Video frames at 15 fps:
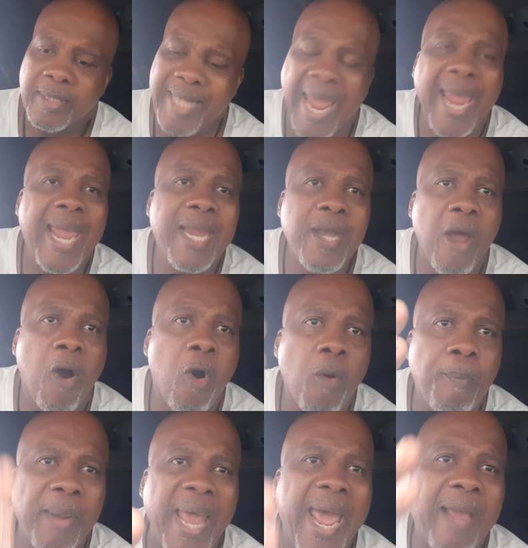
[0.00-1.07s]
They know
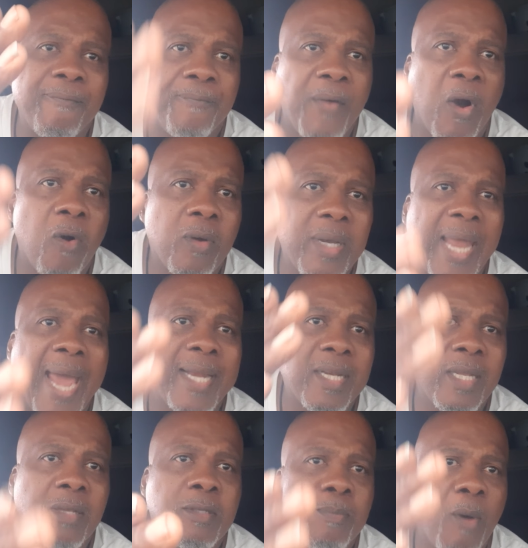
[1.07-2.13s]
black folk like
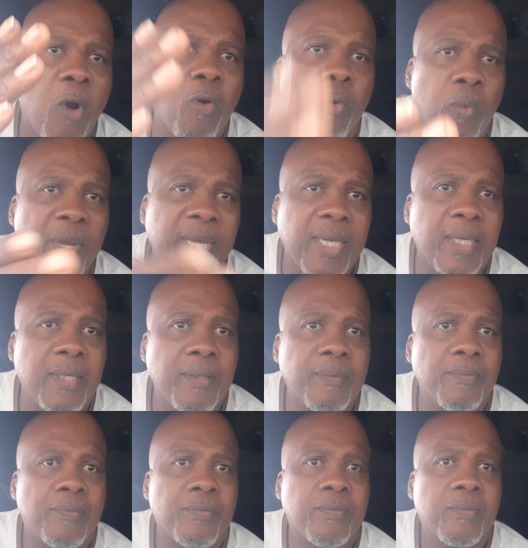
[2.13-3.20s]
to smoke weed.
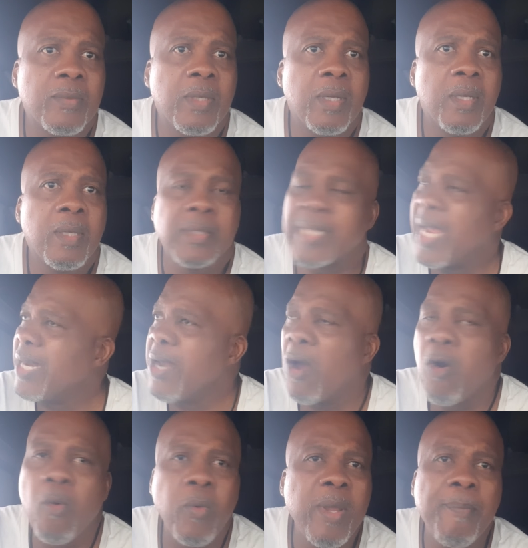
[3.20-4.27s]
They
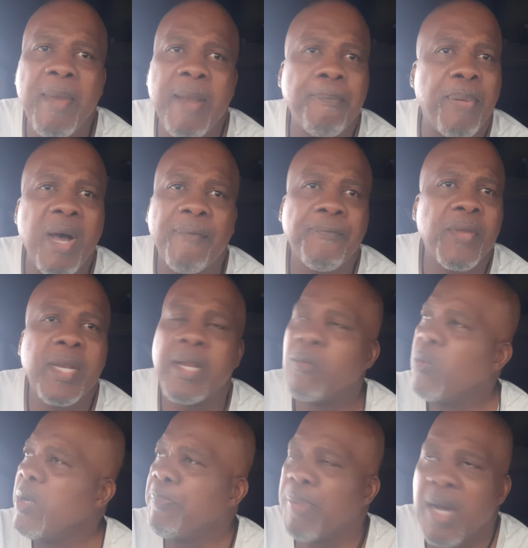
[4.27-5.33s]
know we've been puffing
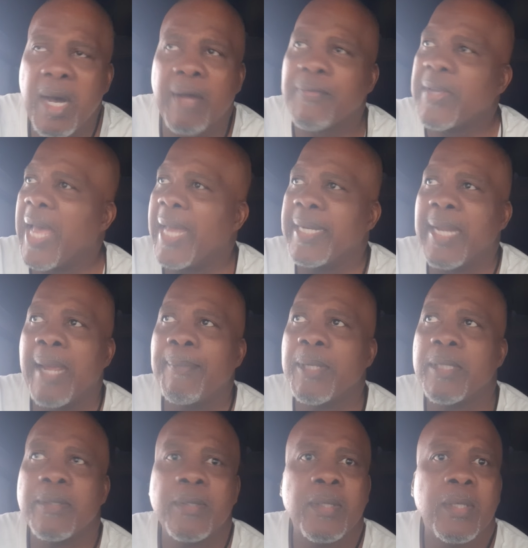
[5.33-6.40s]
and we puff, goddamn
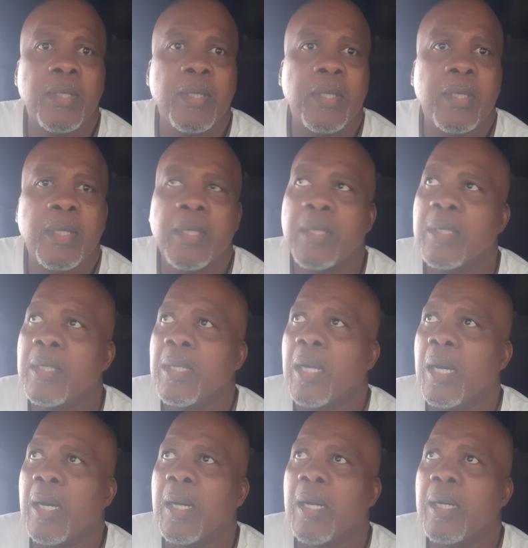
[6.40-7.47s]

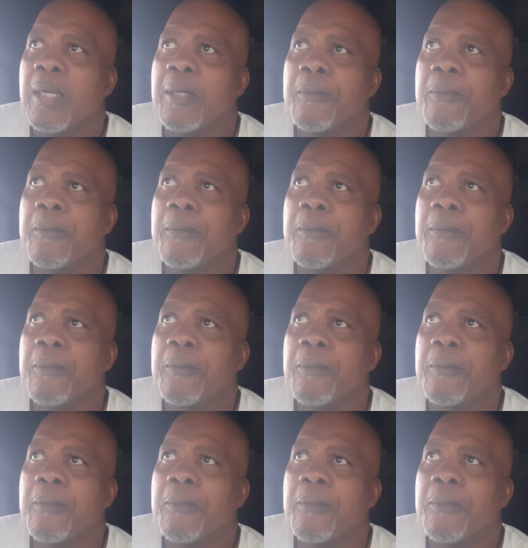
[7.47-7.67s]
it.